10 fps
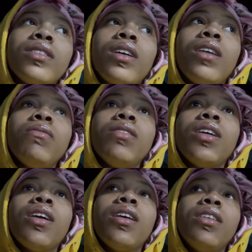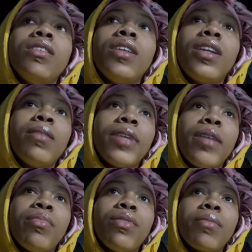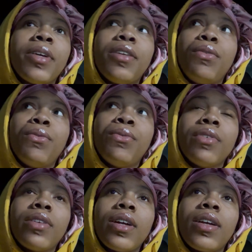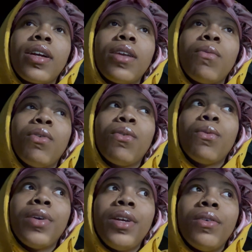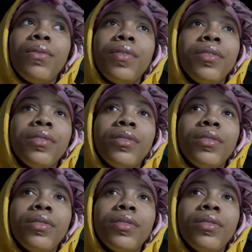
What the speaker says: I really hate that I'm not parked by the door. Like, I gotta walk way over here.